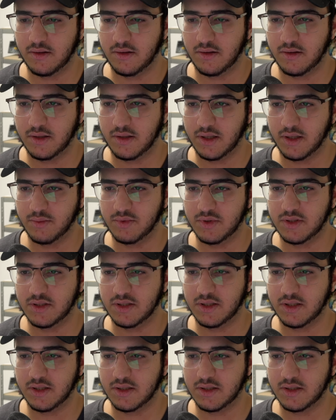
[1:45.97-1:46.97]
Times
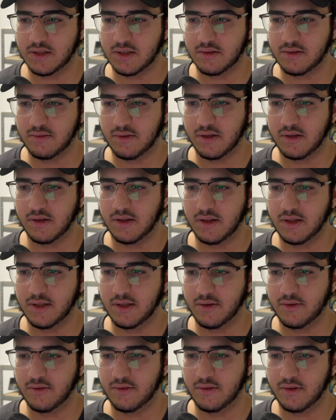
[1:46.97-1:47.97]
6, we can
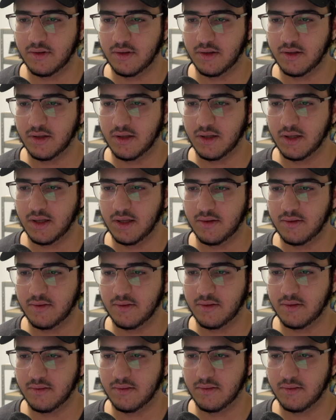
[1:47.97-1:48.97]
clear. 8
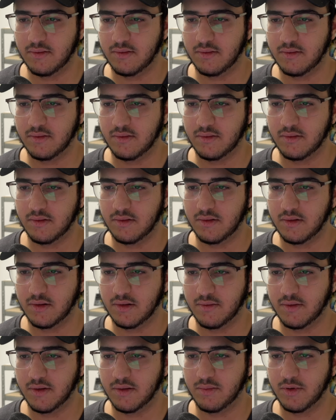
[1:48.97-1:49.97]

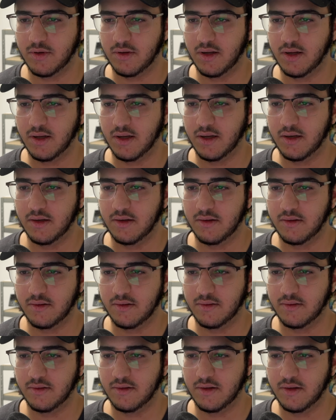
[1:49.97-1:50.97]
divided by 9.
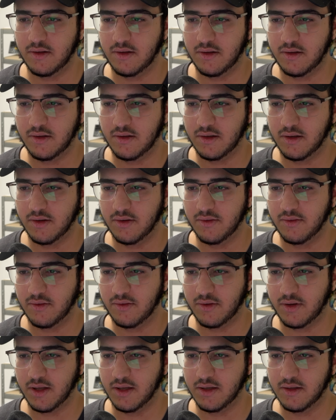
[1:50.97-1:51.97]
There,
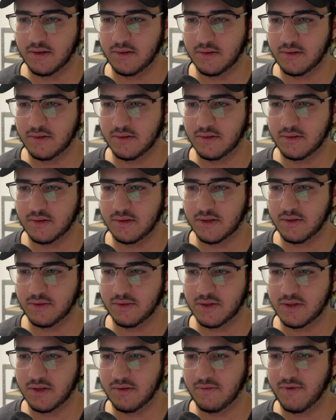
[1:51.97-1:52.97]
okay. So
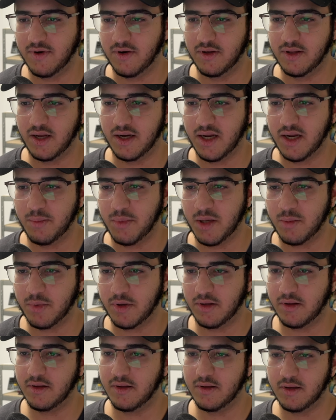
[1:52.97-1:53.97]
it's not very dynamic,
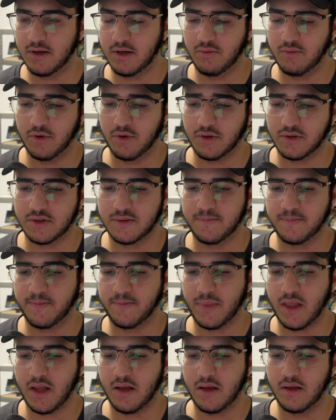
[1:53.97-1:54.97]
but it works.
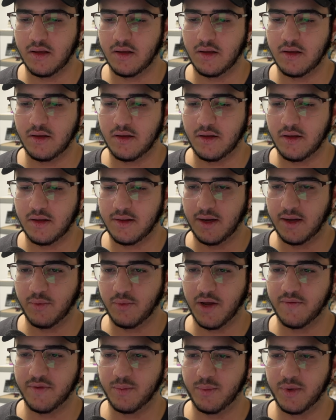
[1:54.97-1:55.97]
Then we
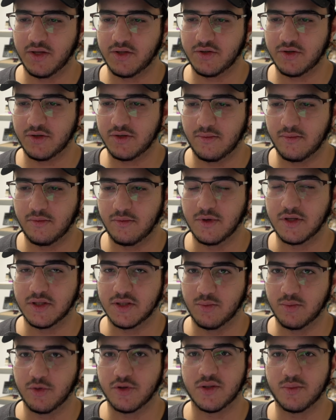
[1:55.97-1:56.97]
have the pictures, which is
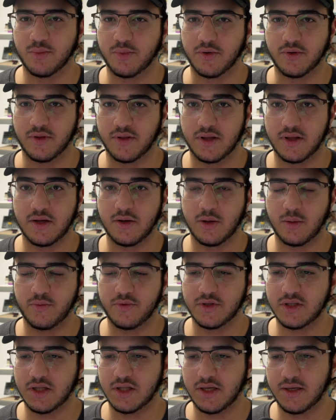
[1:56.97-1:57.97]
the most important thing,
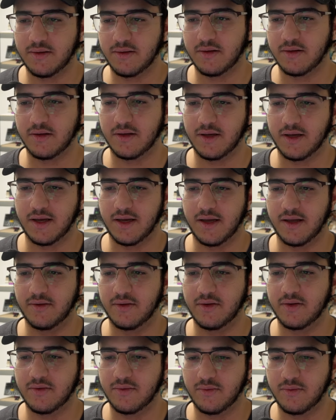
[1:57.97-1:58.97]
obviously.
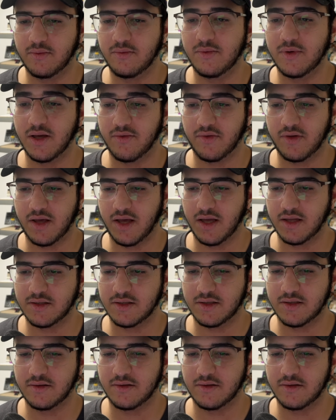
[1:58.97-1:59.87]
And we have cats.